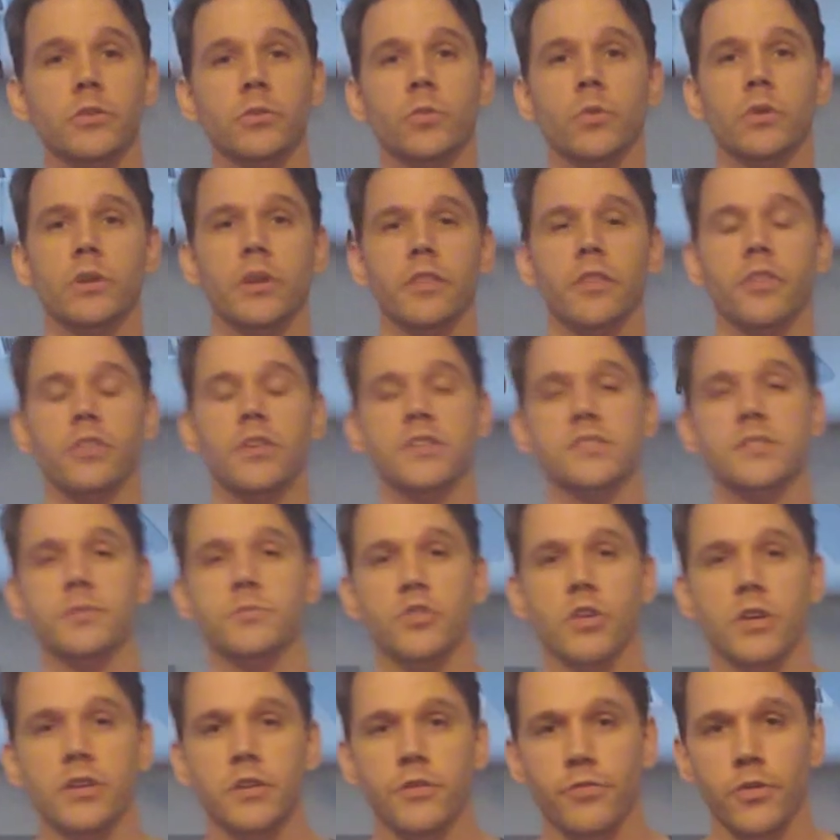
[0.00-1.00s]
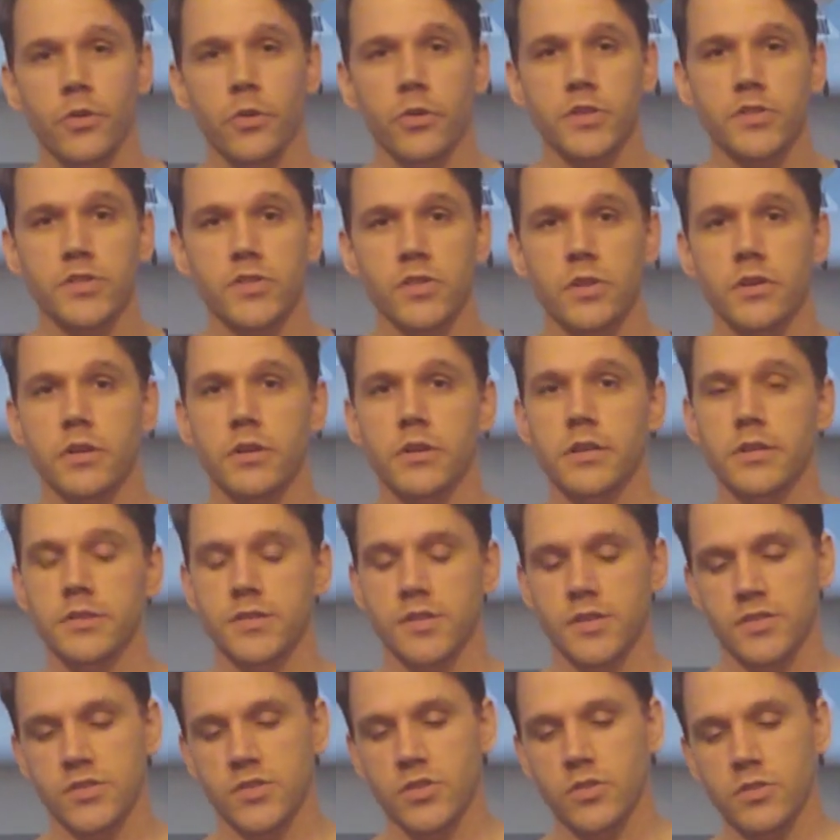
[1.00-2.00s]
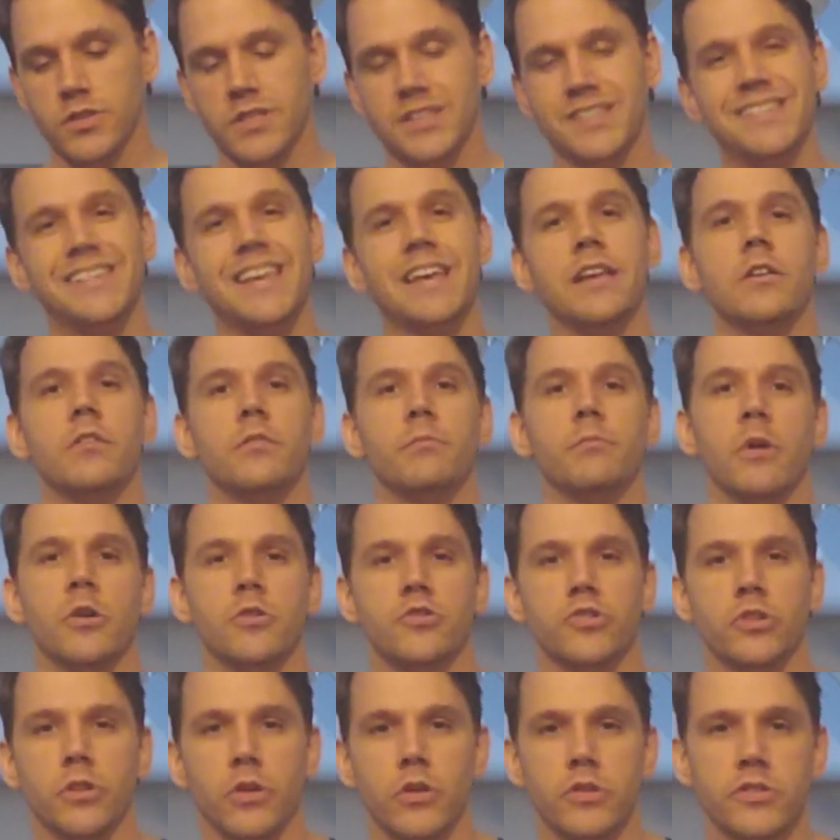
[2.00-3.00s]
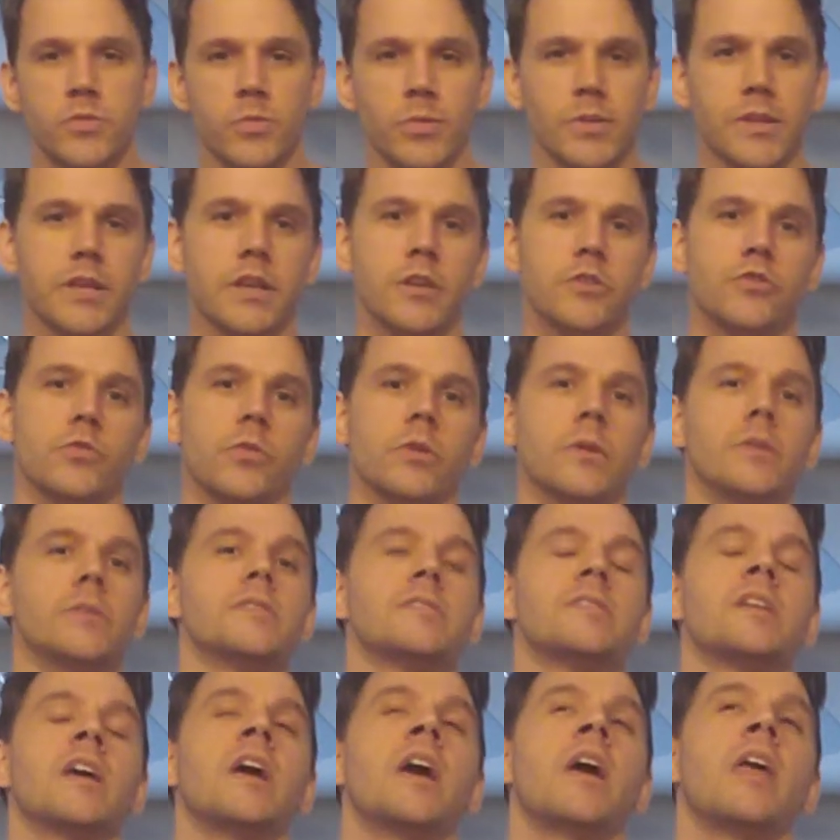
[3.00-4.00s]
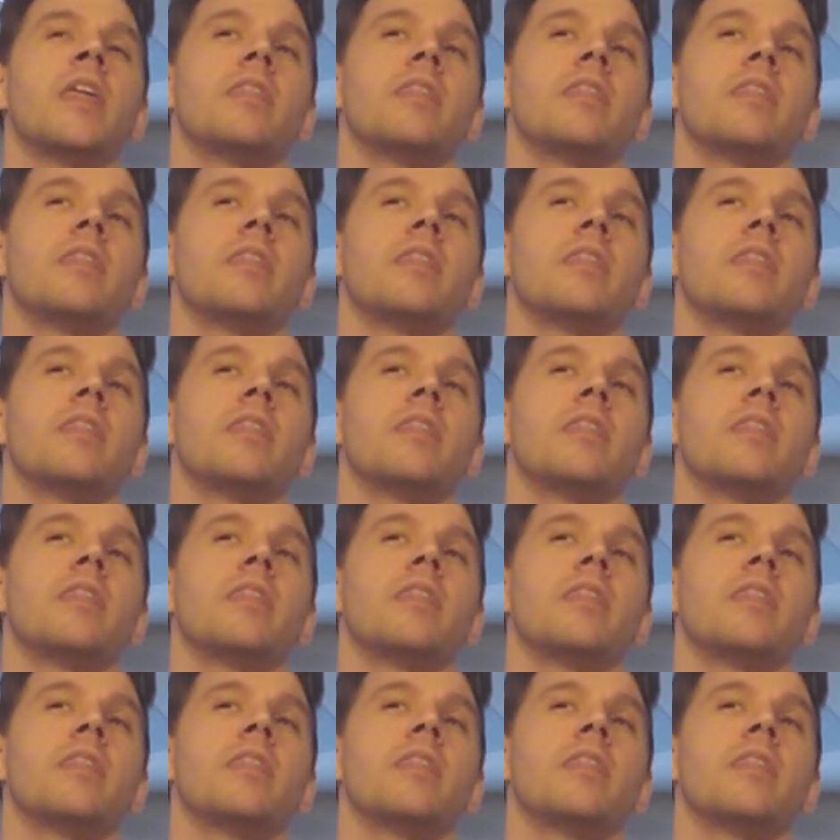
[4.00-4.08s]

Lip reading: one of the things I'm trying to focus on is a certain set of martial arts related drills